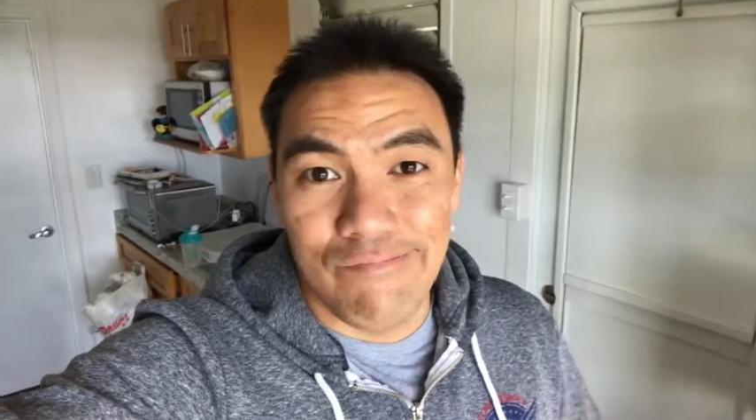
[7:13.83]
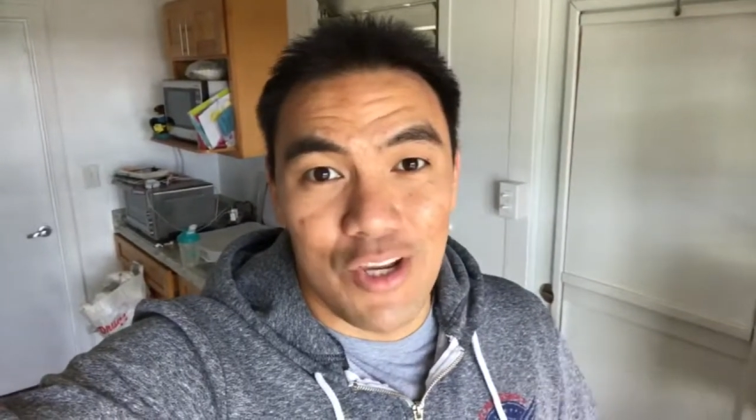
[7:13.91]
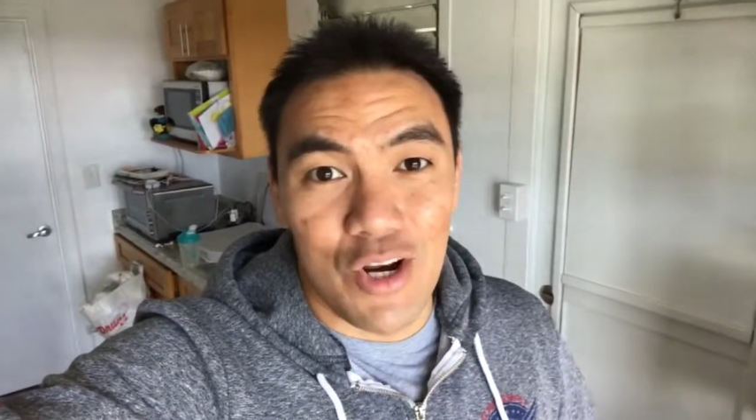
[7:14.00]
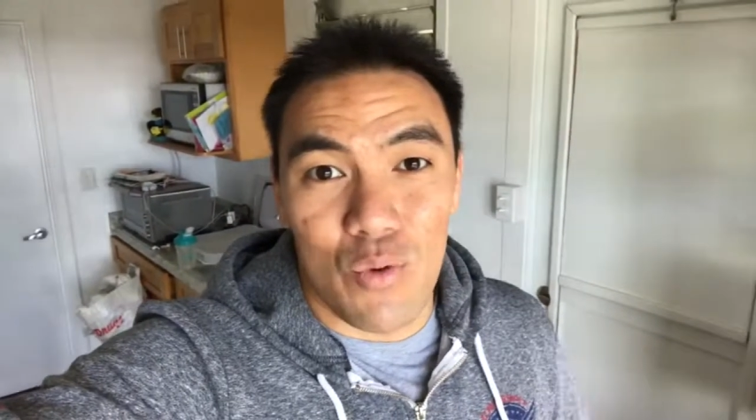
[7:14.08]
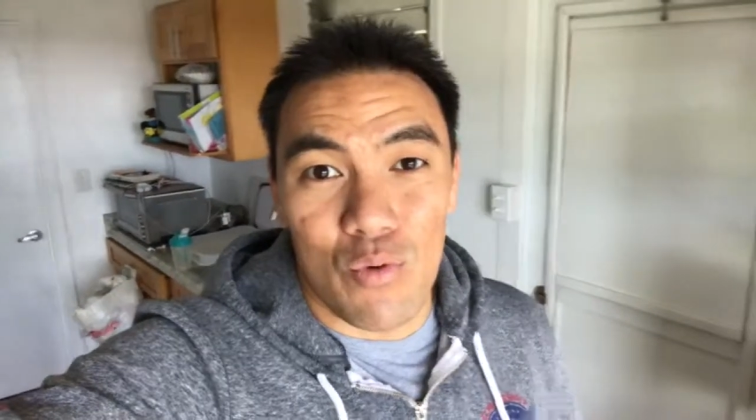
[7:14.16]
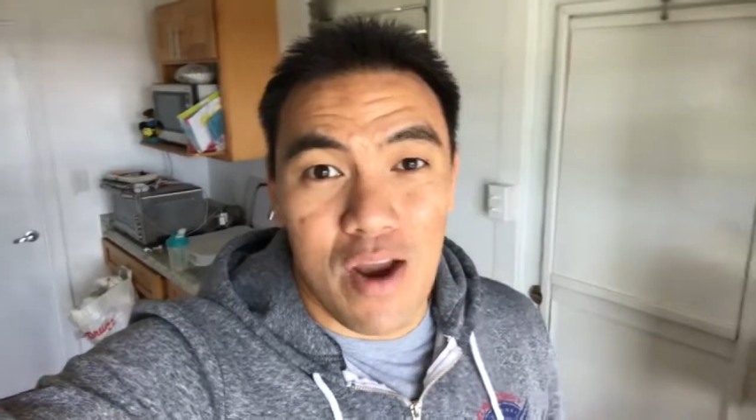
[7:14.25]

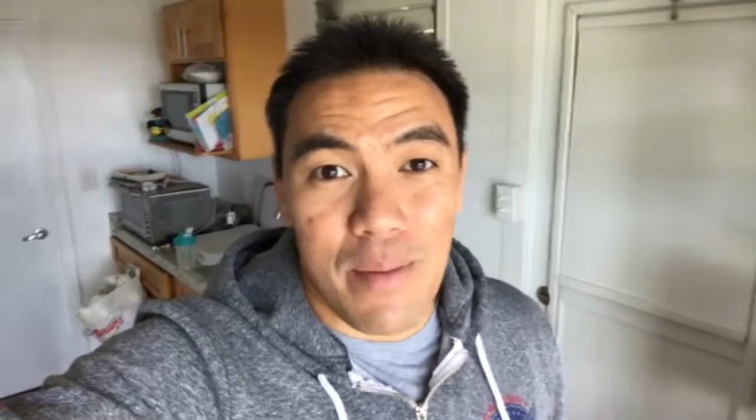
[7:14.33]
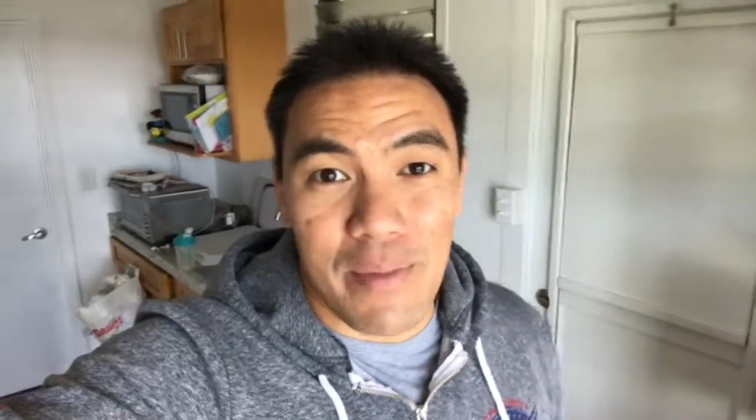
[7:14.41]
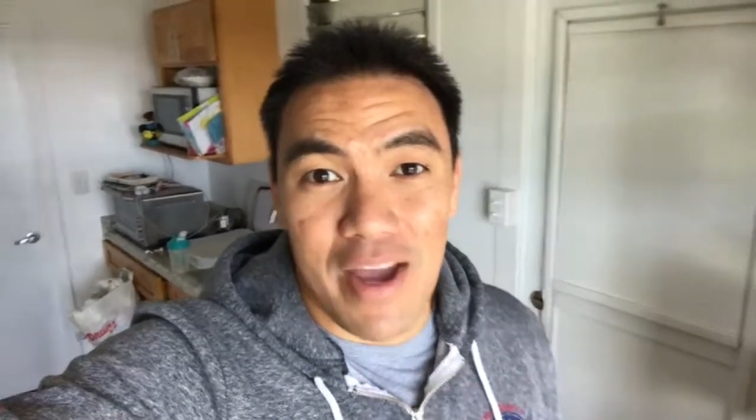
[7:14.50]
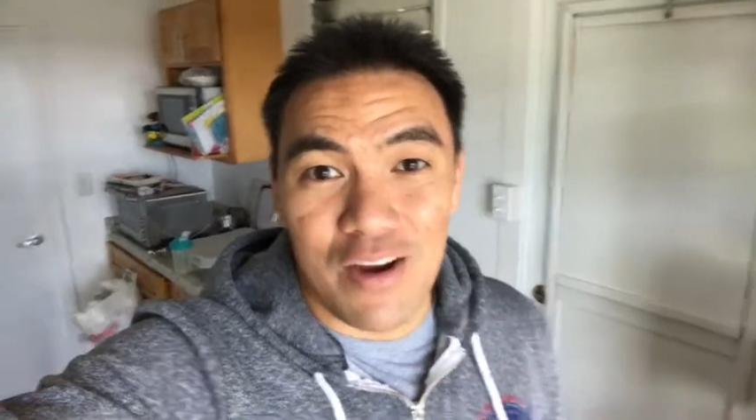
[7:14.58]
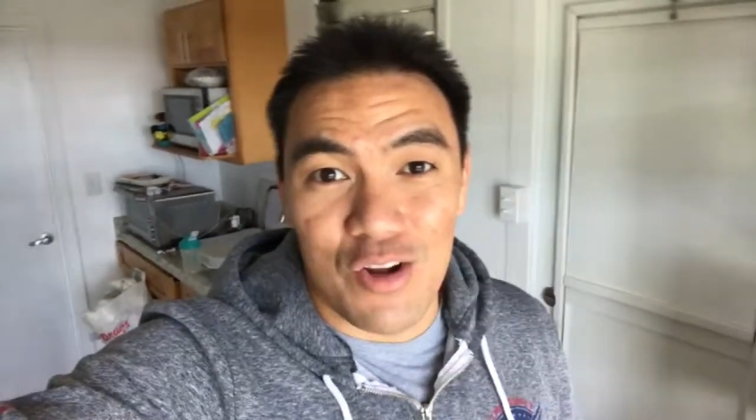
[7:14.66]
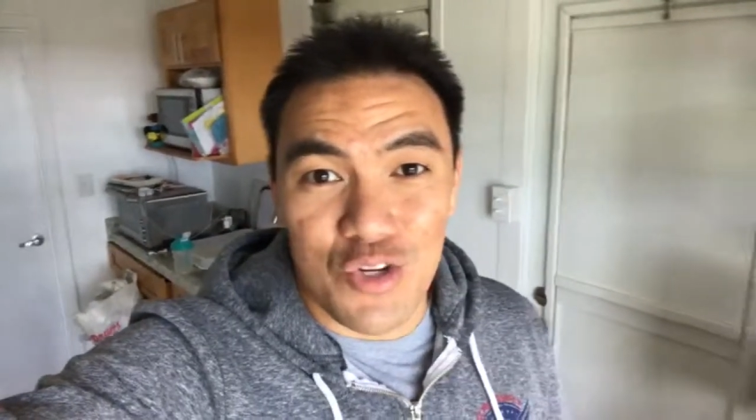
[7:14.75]
we're right
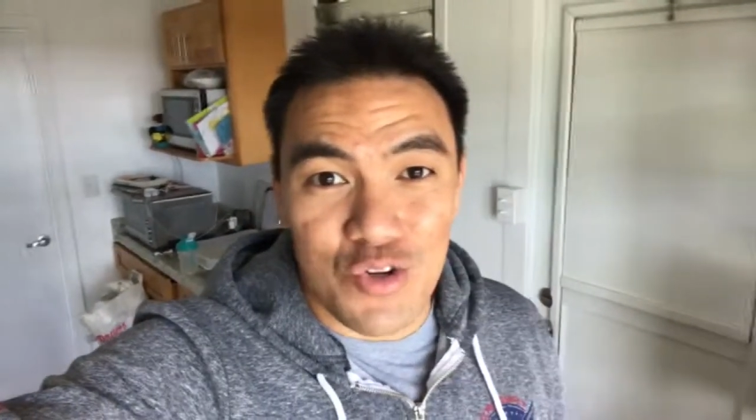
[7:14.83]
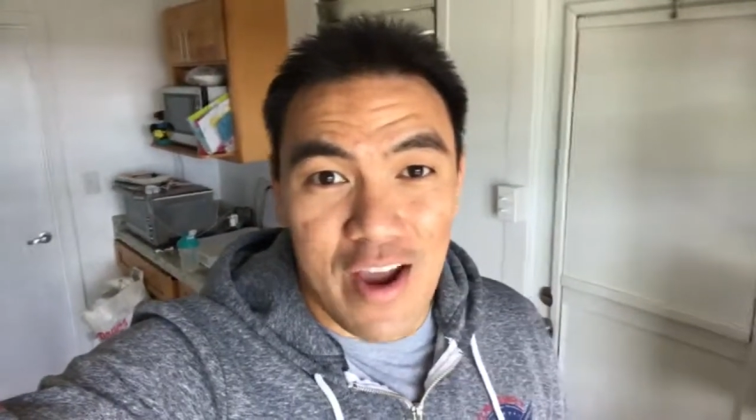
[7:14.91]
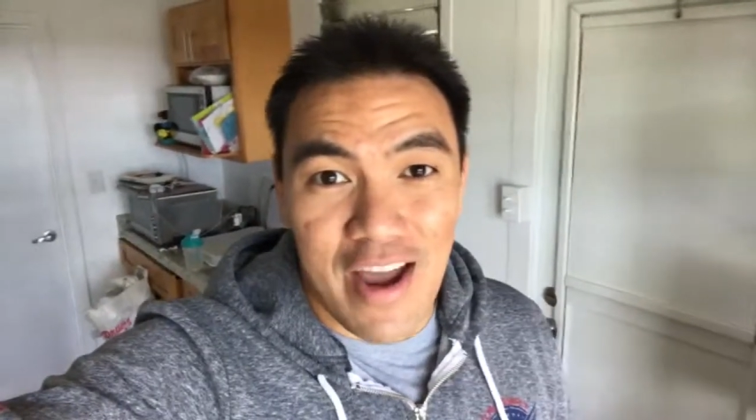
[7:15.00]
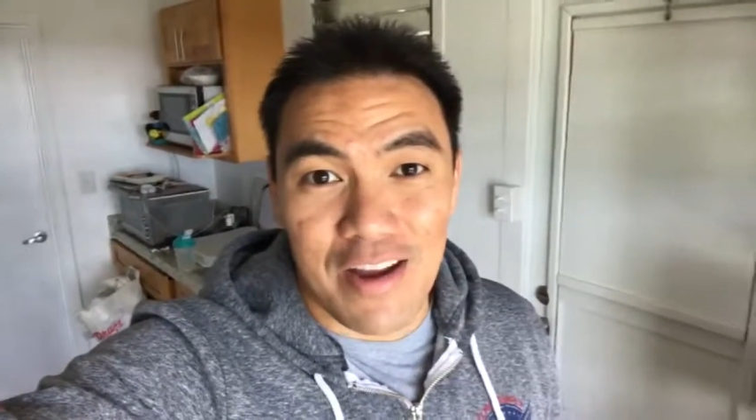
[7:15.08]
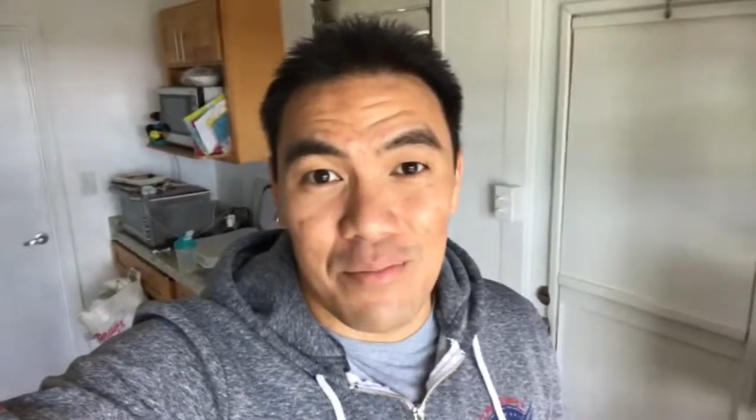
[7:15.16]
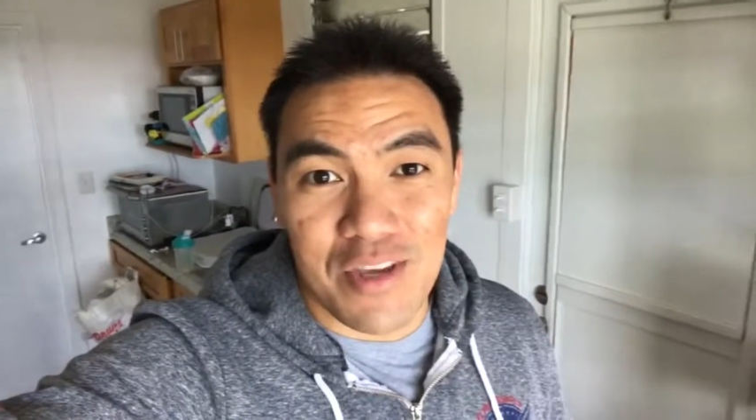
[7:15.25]
back on
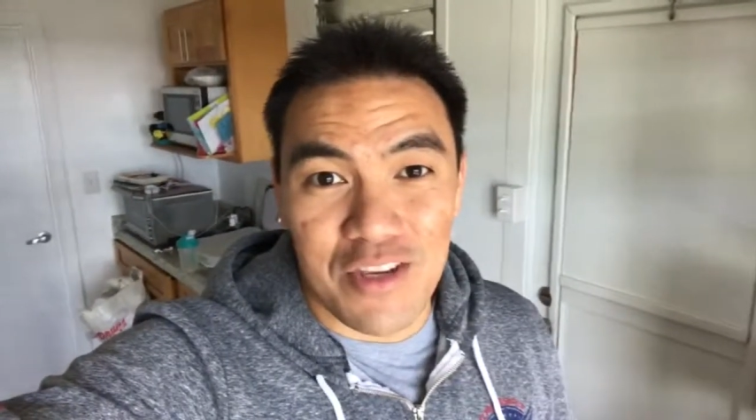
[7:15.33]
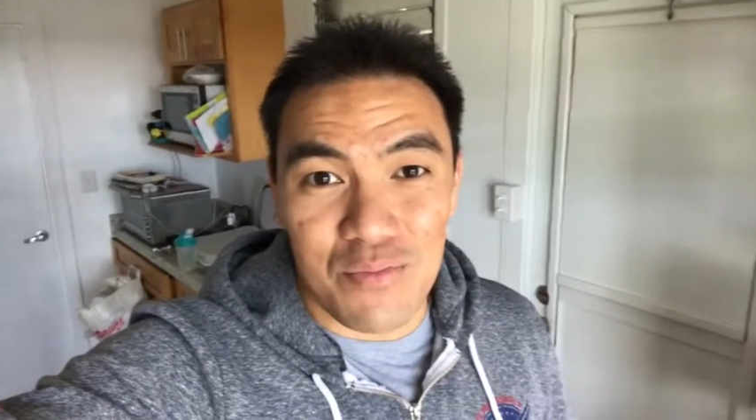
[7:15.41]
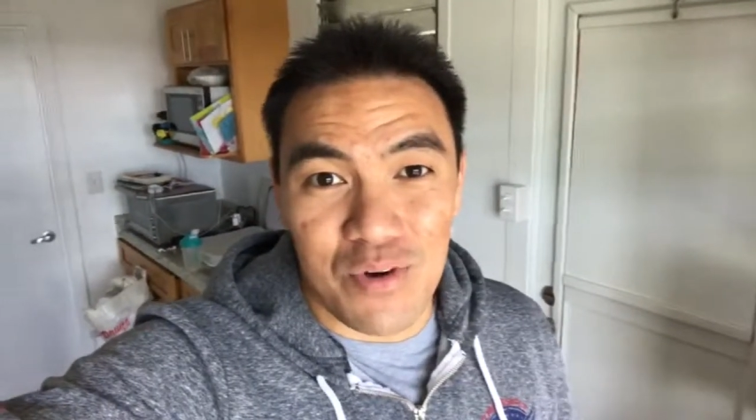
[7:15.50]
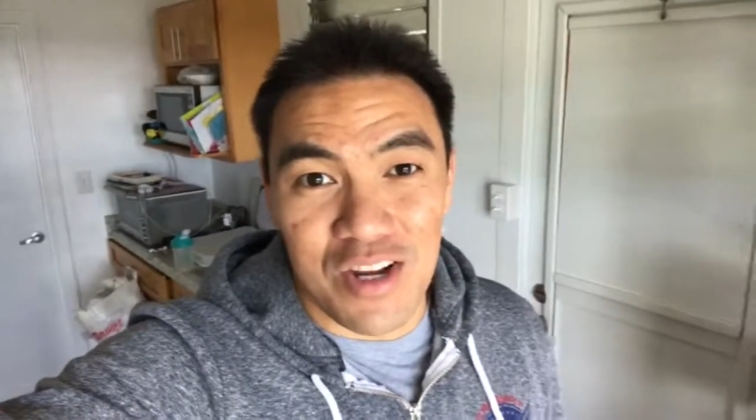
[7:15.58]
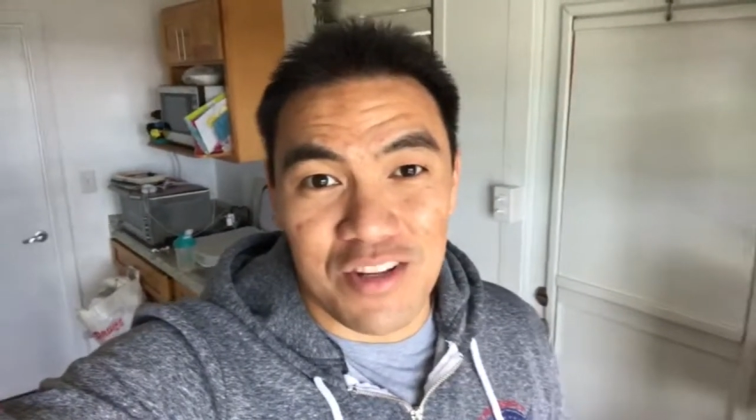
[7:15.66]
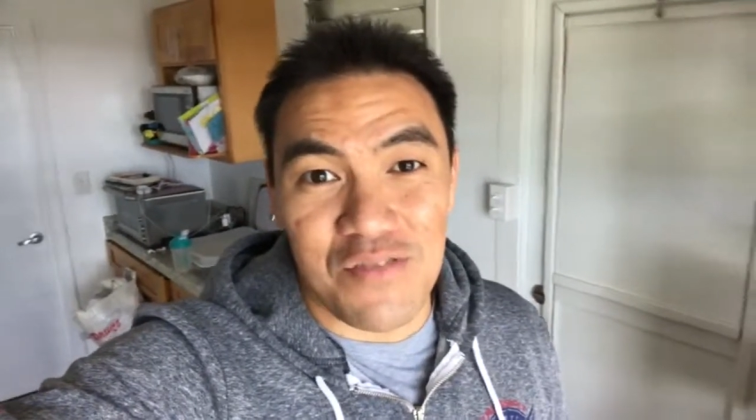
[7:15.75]
track, be as
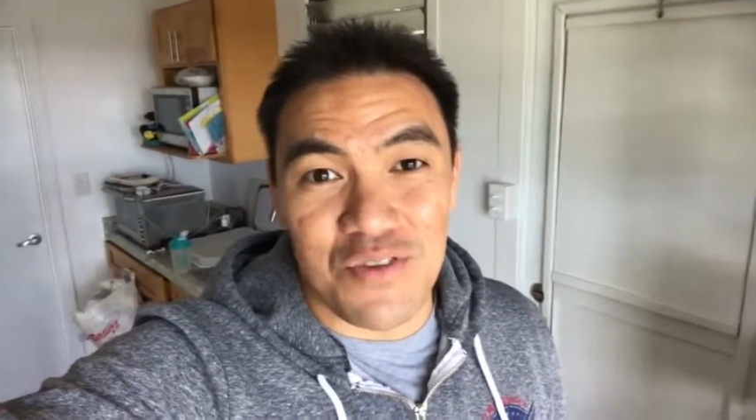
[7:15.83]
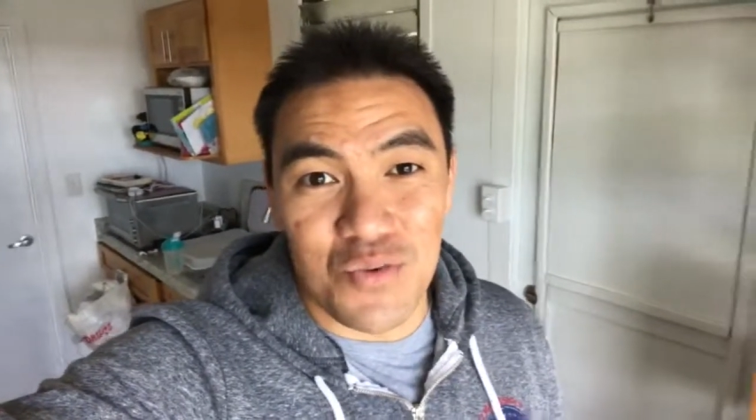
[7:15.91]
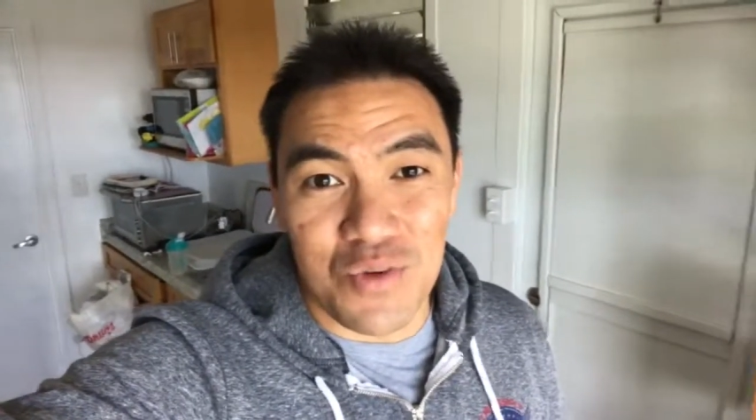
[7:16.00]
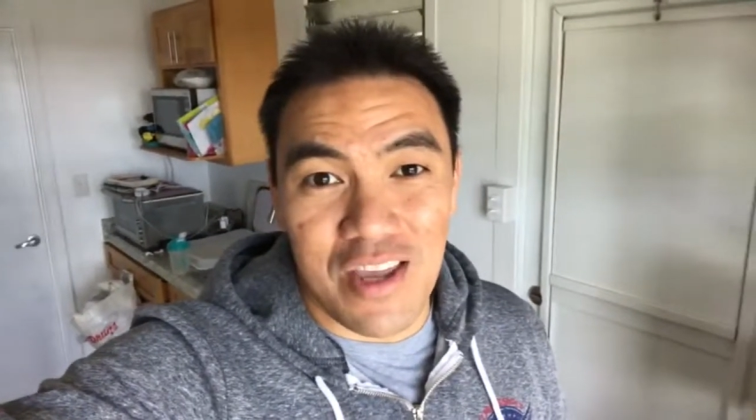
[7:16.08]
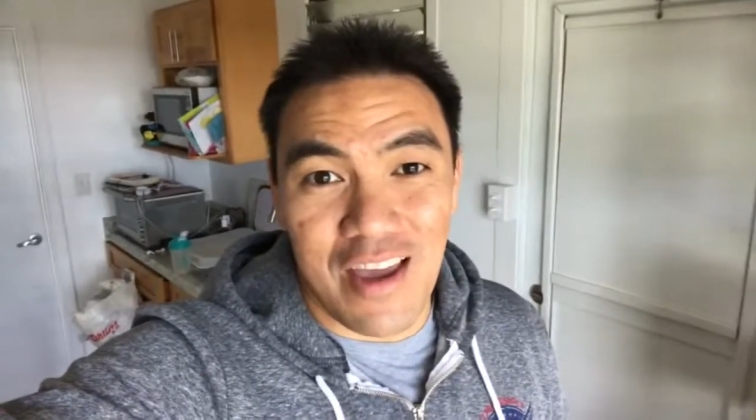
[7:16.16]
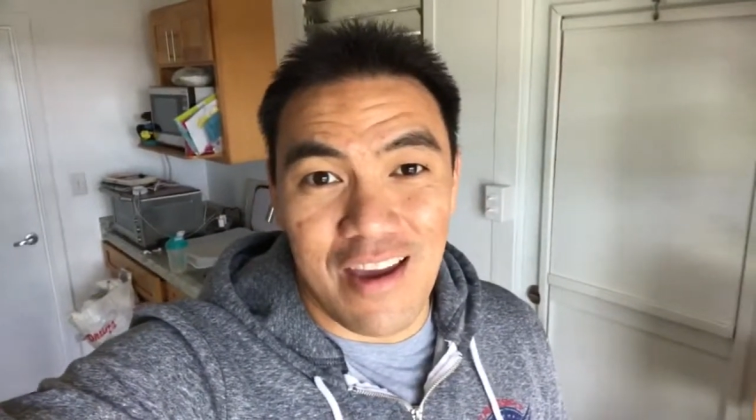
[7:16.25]
productive as
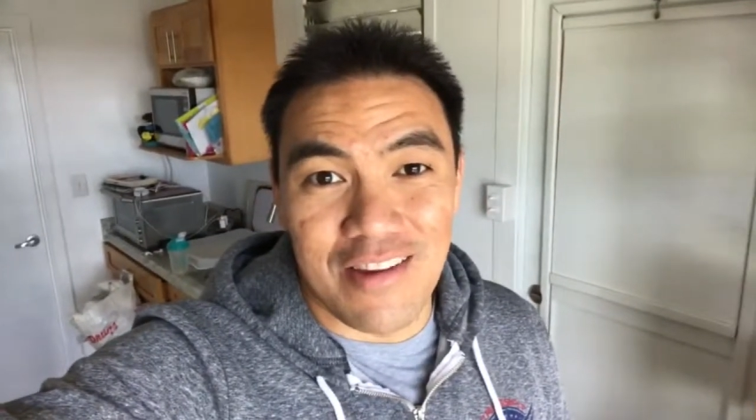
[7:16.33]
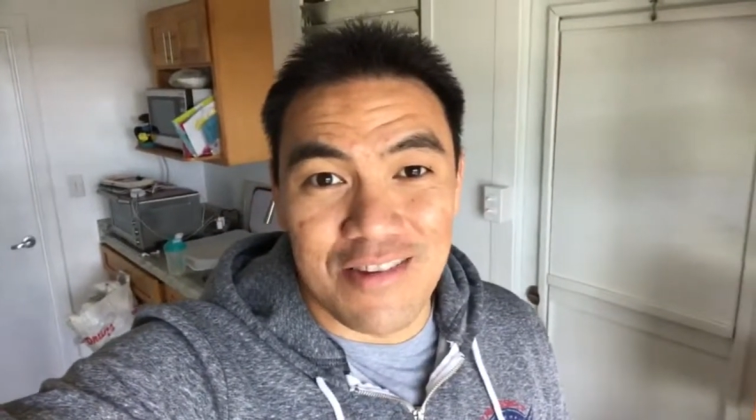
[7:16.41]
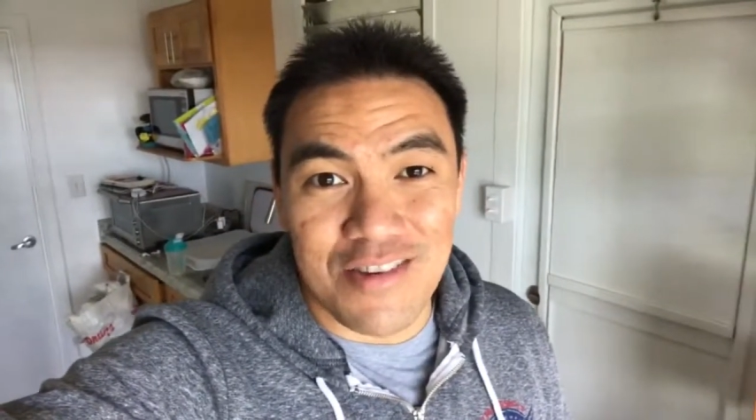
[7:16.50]
we can.